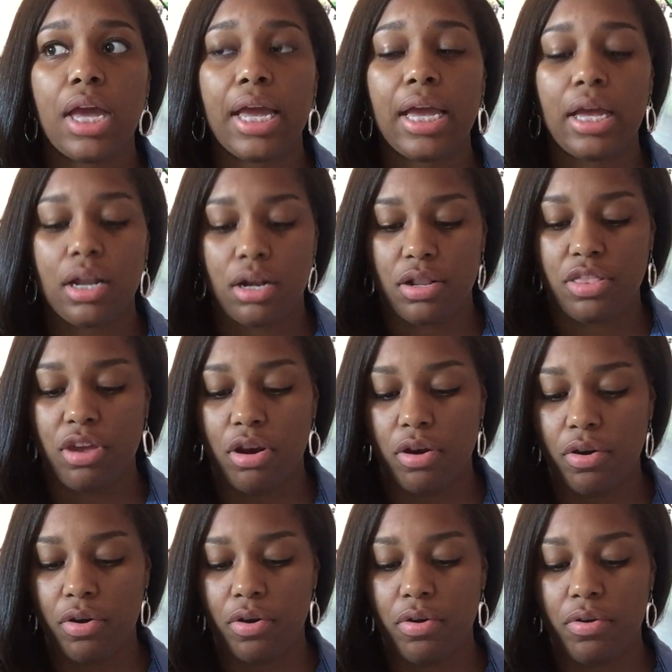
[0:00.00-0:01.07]
And
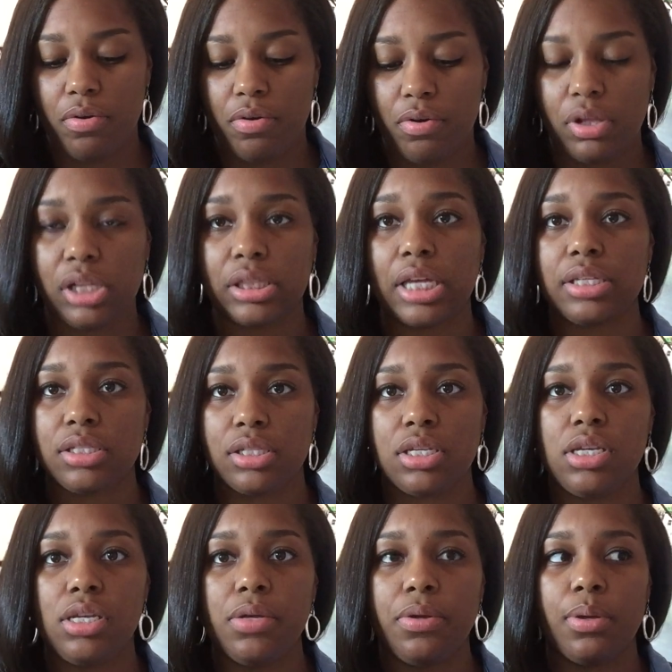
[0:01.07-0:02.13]
they're they
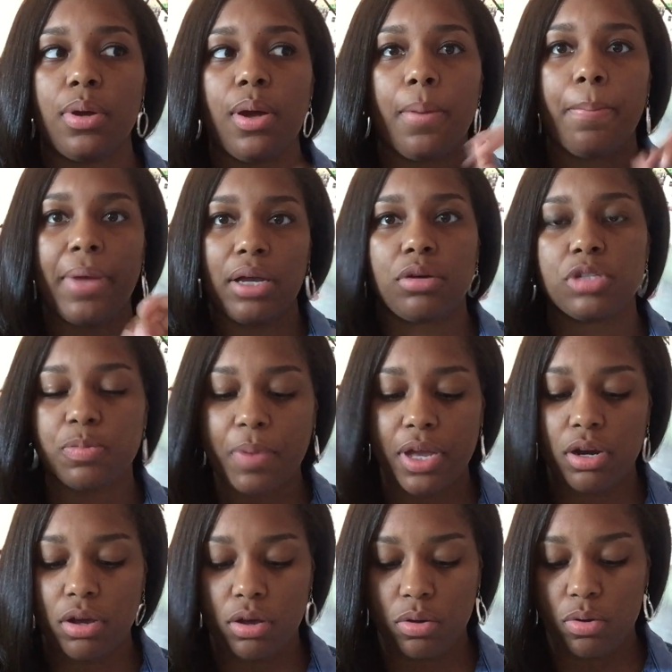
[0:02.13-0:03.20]
see Pedro
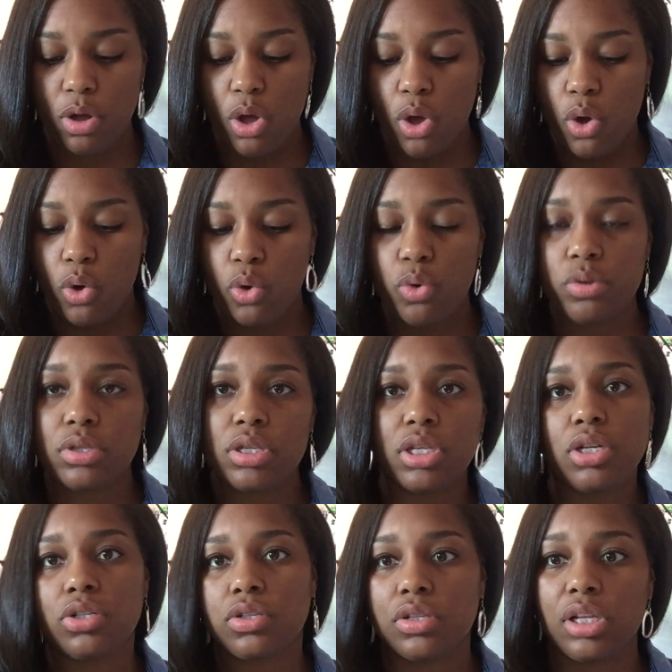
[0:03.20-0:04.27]
Speto, who's
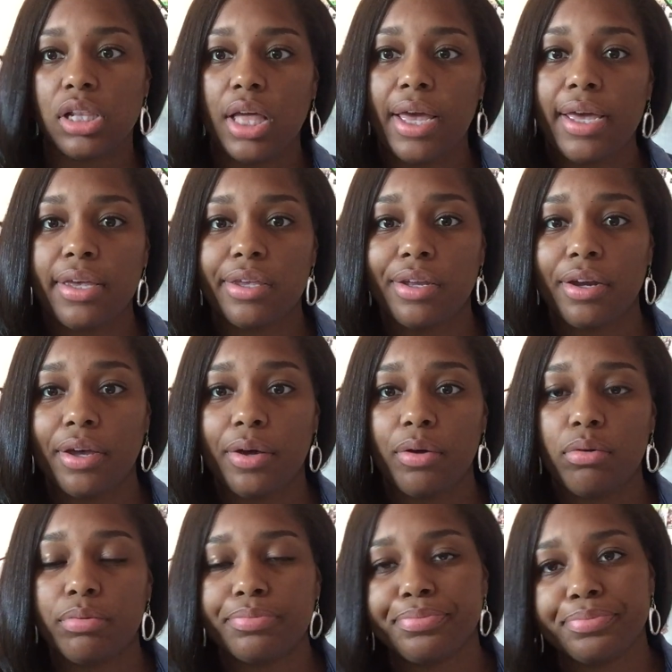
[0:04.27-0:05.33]
essentially
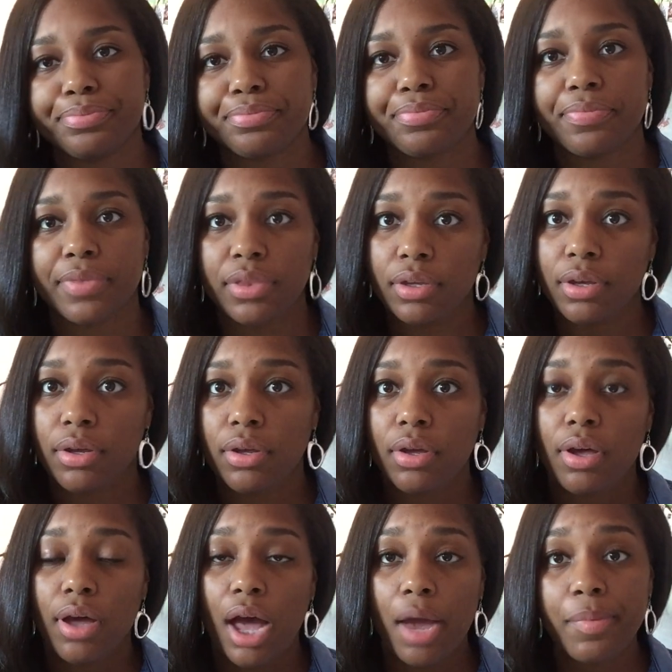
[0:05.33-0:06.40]
I'm
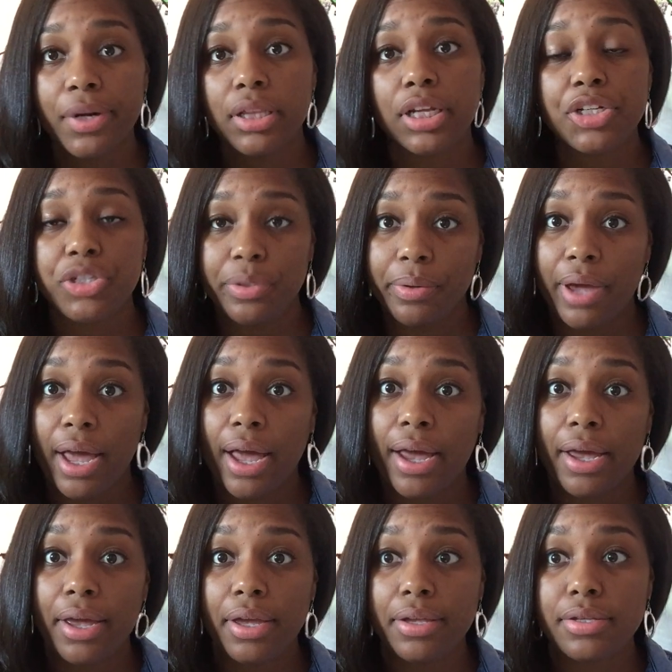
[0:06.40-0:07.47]
gonna let you
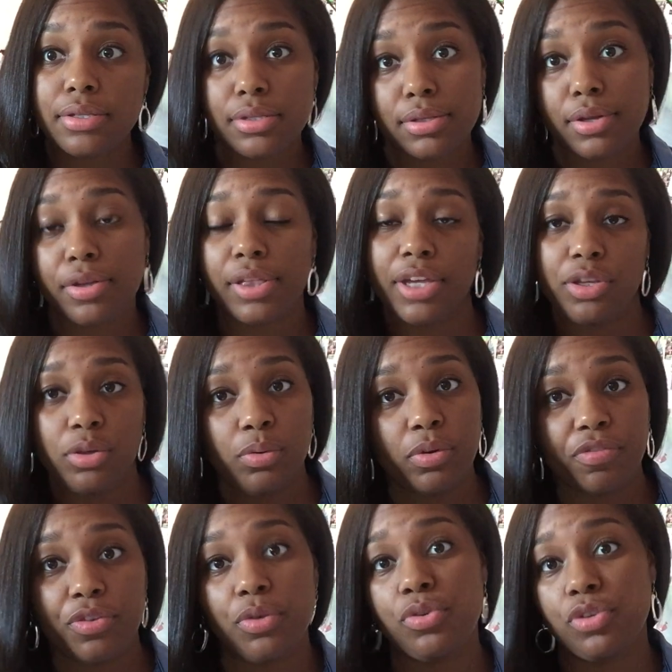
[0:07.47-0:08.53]
guys
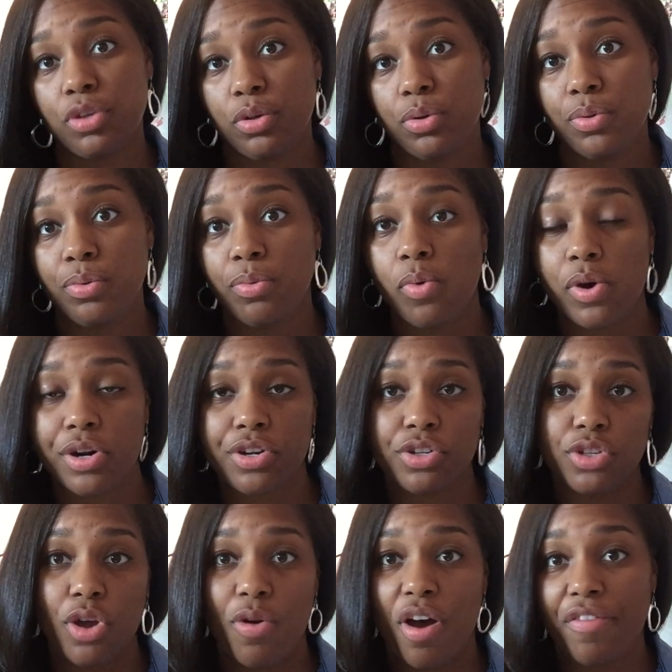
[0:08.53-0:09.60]
if you two want to
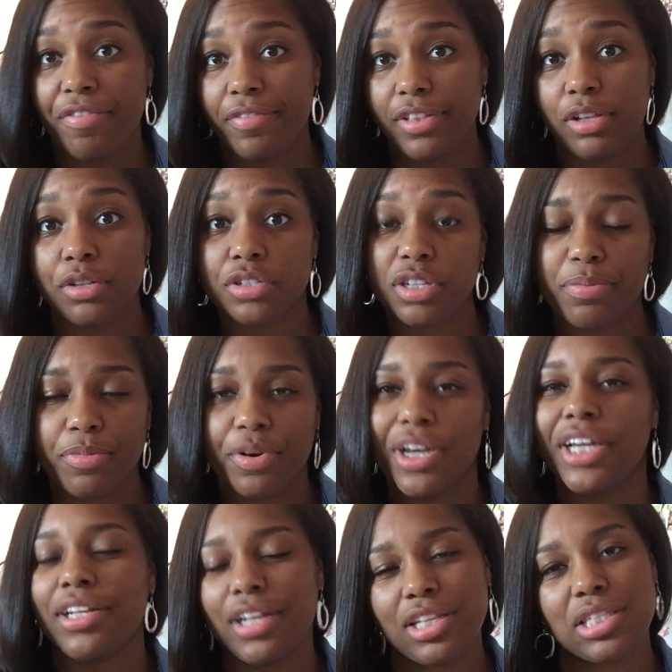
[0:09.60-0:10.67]
just go off in a little
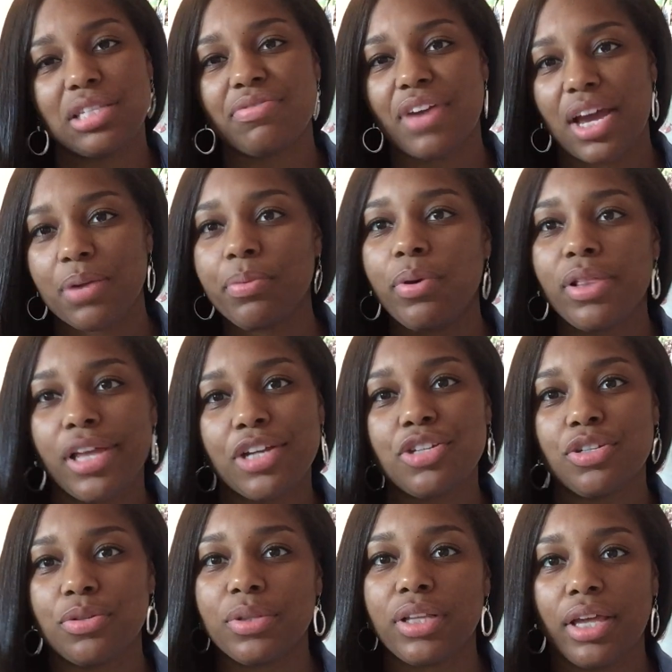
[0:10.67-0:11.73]
submarine, that's fine. We'll
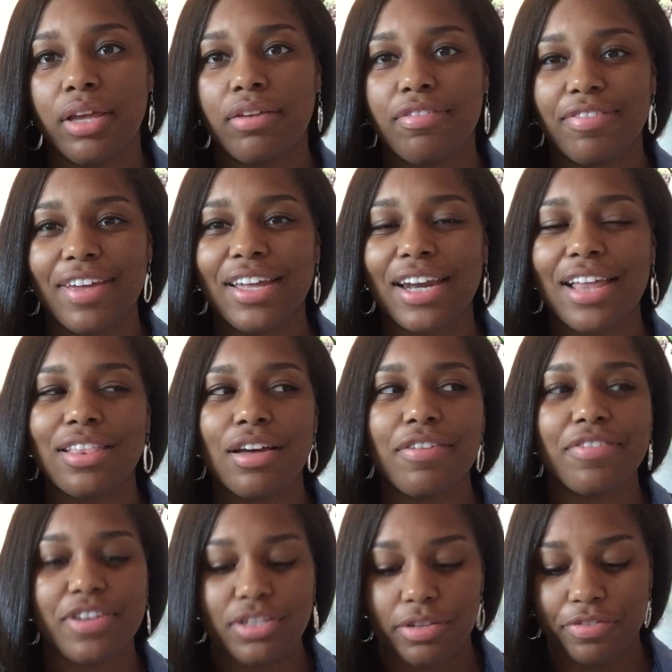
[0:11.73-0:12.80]
let you live. And I
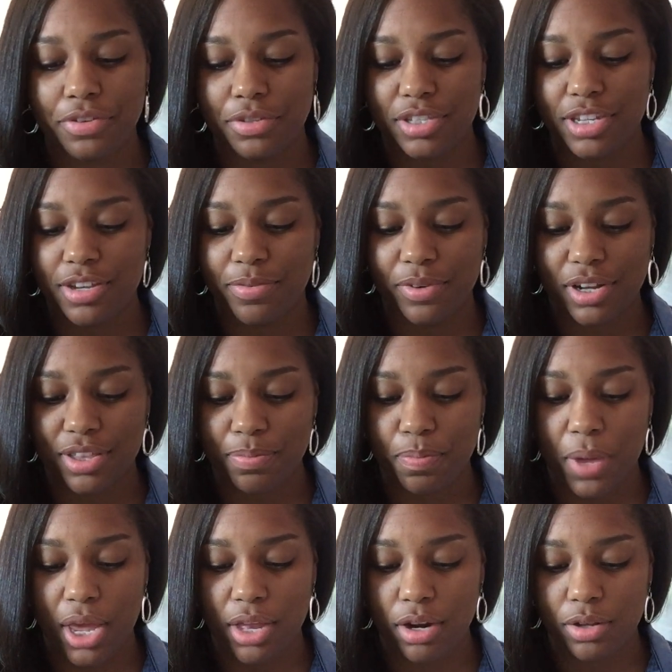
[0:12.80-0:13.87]
love because if you see one of the
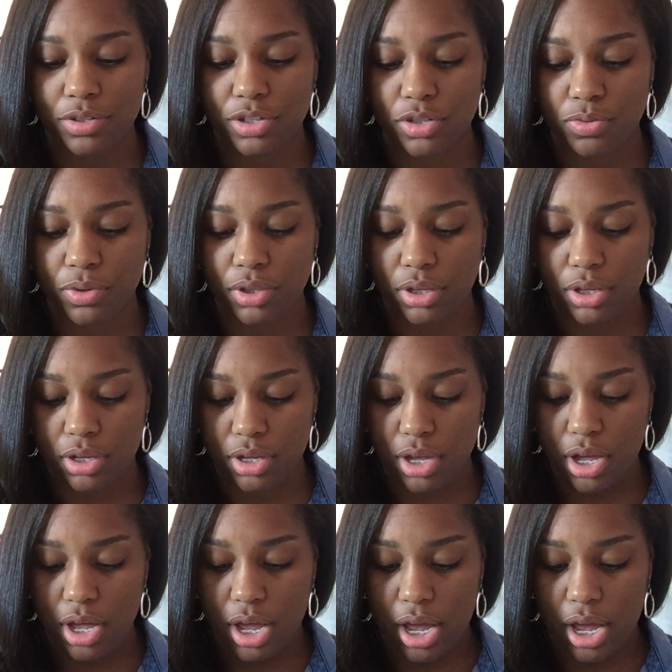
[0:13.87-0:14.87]
panels, it's really,